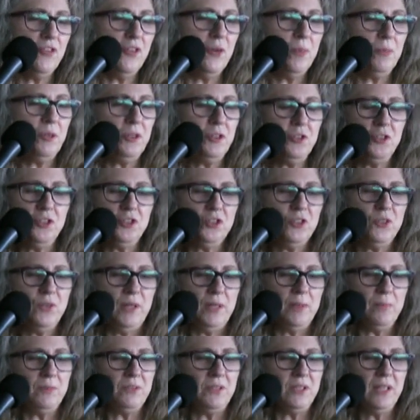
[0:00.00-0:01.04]
from her
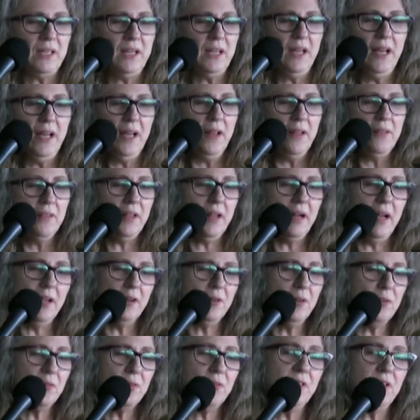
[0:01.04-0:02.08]
script, that I
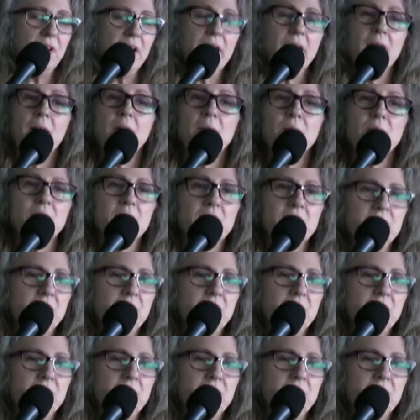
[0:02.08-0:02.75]
don't think I will